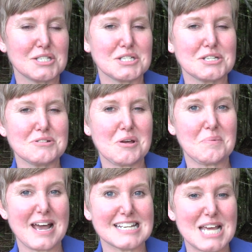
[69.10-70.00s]
Do you know
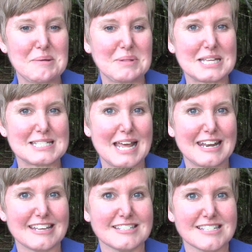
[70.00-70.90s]
what 10 plus 10
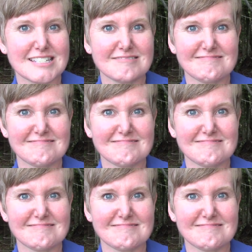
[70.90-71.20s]
is?